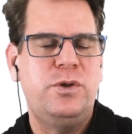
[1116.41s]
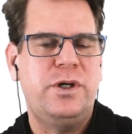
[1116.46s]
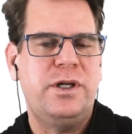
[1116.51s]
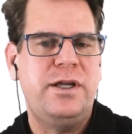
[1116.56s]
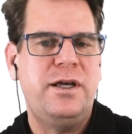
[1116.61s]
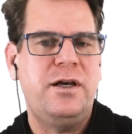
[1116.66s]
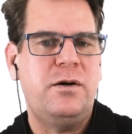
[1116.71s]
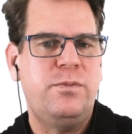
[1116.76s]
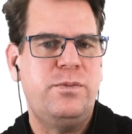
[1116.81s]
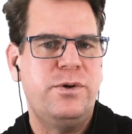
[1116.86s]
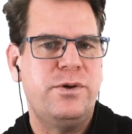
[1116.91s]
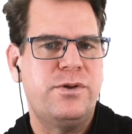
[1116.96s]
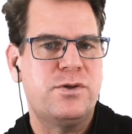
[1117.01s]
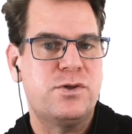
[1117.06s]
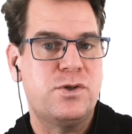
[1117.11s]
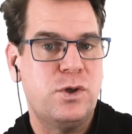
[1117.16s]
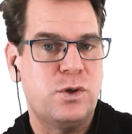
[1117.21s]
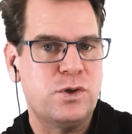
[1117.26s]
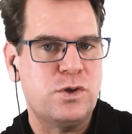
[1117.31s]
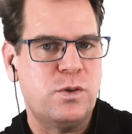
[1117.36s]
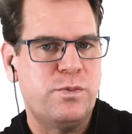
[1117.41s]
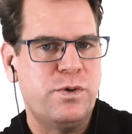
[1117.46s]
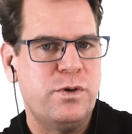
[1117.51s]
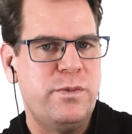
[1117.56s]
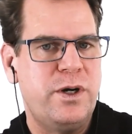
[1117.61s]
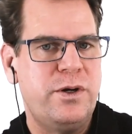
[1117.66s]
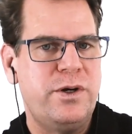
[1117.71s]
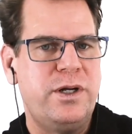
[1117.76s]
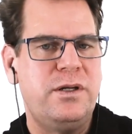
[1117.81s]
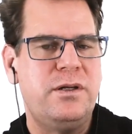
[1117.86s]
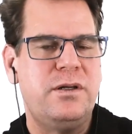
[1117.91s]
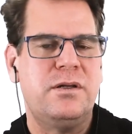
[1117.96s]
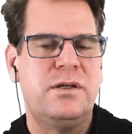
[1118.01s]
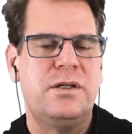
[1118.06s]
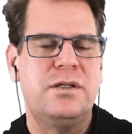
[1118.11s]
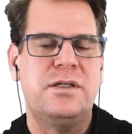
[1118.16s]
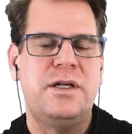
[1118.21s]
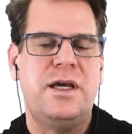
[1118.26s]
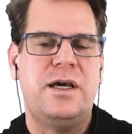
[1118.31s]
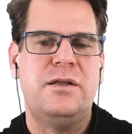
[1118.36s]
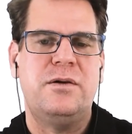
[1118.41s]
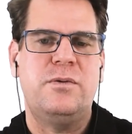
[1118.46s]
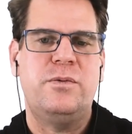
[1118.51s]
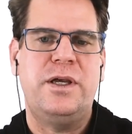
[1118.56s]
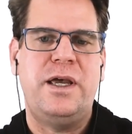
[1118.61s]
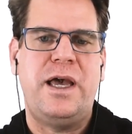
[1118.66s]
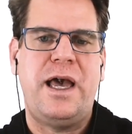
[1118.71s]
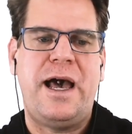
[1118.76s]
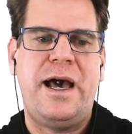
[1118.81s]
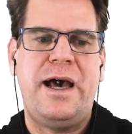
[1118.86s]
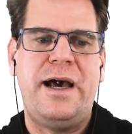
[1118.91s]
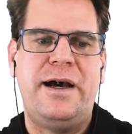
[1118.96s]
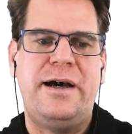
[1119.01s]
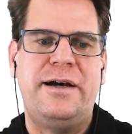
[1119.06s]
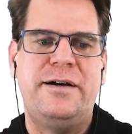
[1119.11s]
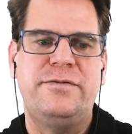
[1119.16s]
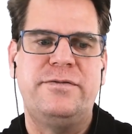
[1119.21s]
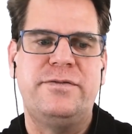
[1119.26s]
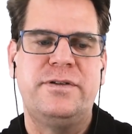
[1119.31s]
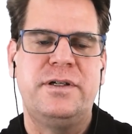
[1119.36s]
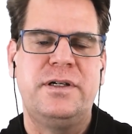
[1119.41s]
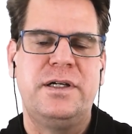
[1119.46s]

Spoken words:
can help with social promoting, because now that we have